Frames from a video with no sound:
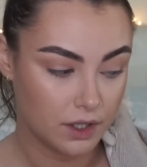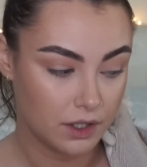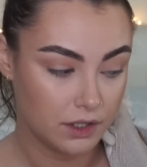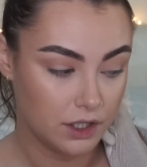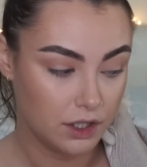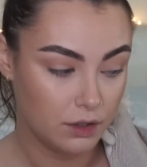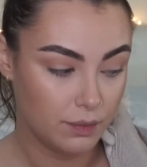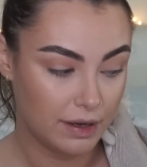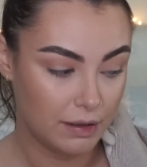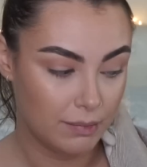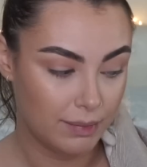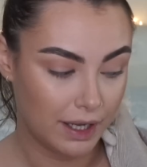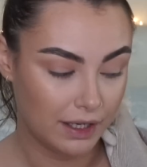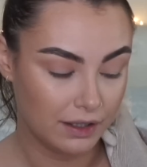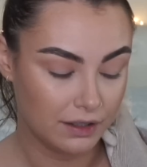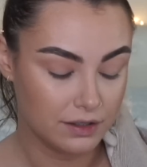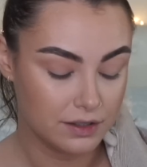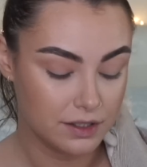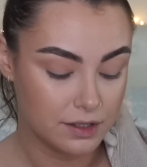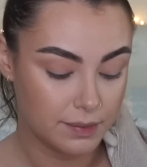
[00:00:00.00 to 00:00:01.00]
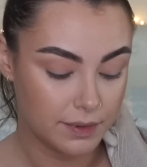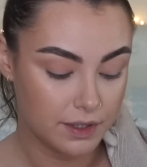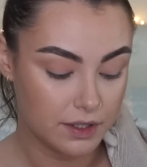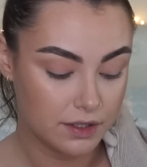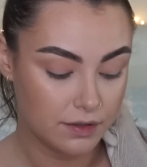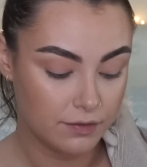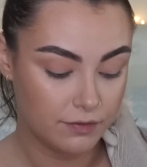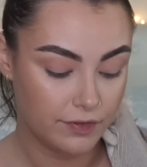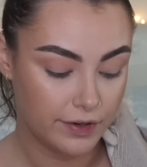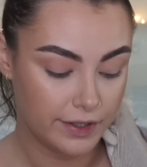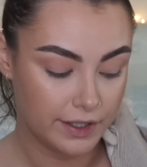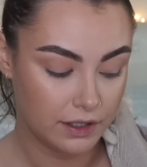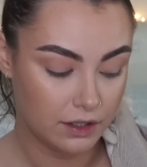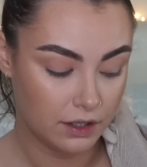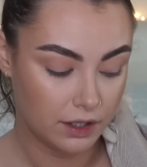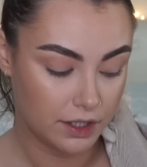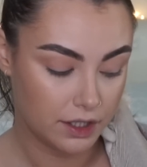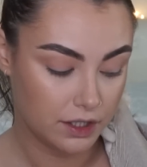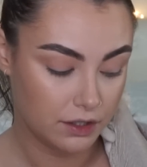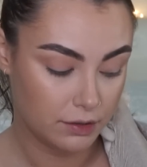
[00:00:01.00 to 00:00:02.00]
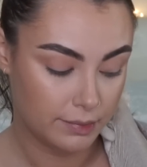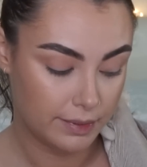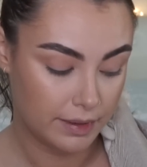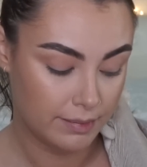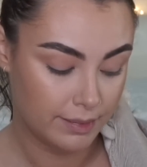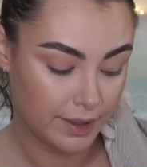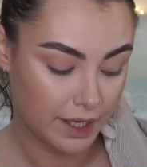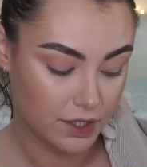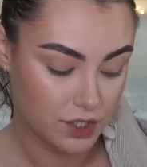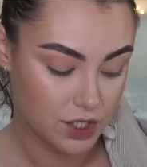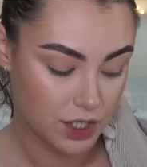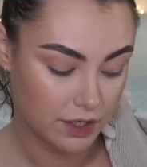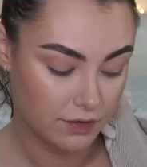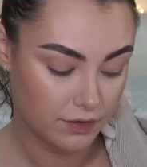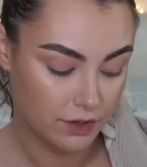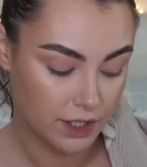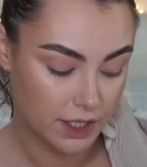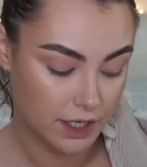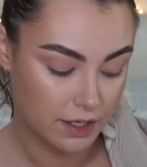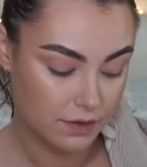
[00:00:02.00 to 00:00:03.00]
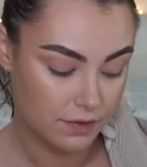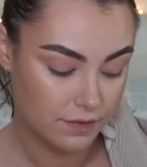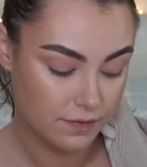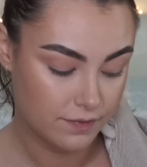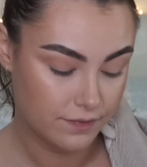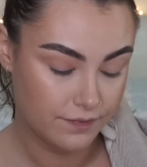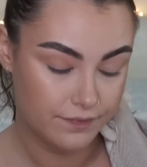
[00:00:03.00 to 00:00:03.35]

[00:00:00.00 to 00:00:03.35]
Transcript: Are you well balanced? Because I'm feeling like you're a bit batshit right now.